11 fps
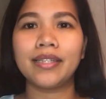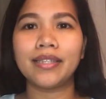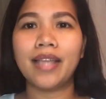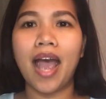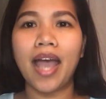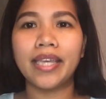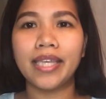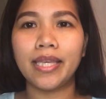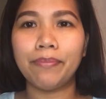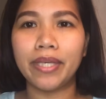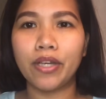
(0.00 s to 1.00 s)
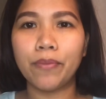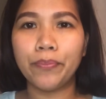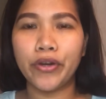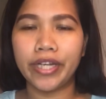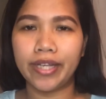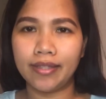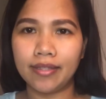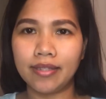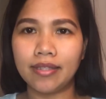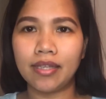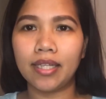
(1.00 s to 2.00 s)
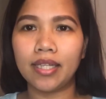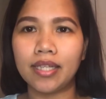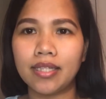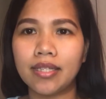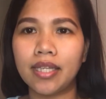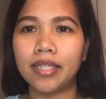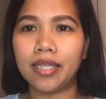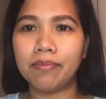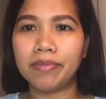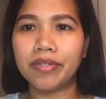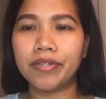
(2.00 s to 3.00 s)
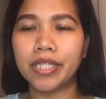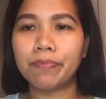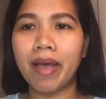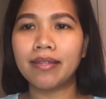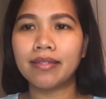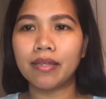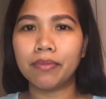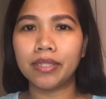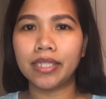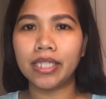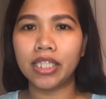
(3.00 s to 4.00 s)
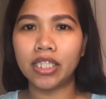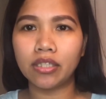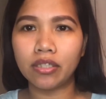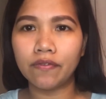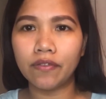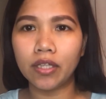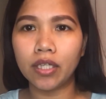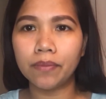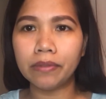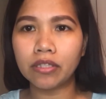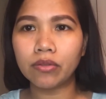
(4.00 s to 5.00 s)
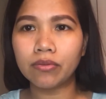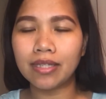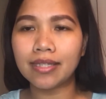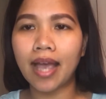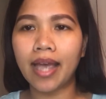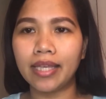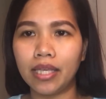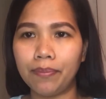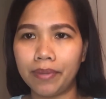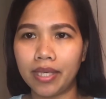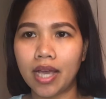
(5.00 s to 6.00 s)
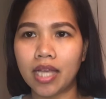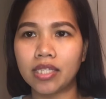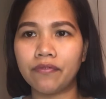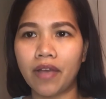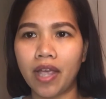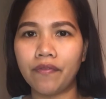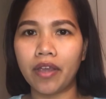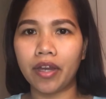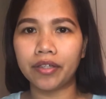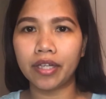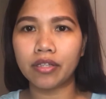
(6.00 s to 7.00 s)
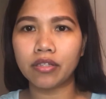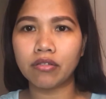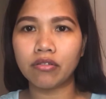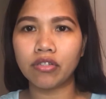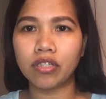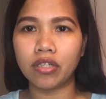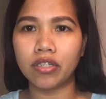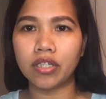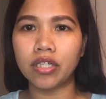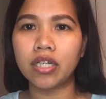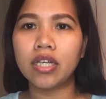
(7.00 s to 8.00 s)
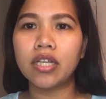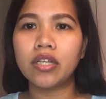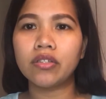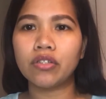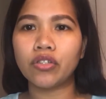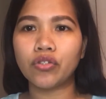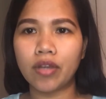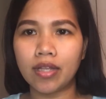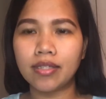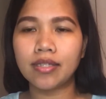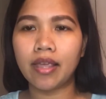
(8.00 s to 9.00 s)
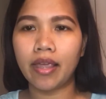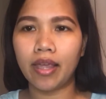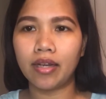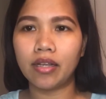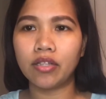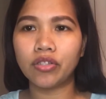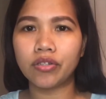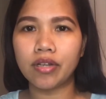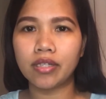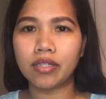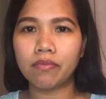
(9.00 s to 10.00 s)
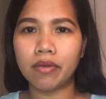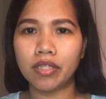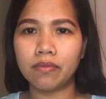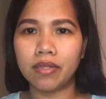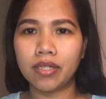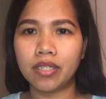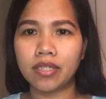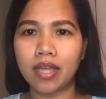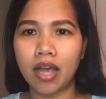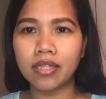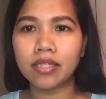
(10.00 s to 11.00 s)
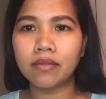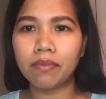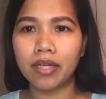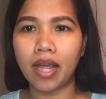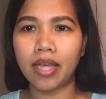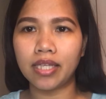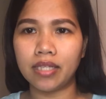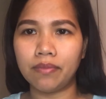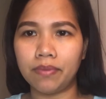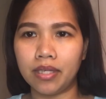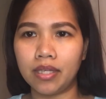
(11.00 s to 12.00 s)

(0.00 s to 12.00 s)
The Iep Components. It is the team's responsibility to develop a student's IEP. Has 5 areas to consider. The strengths and interests must be discussed by the IEP.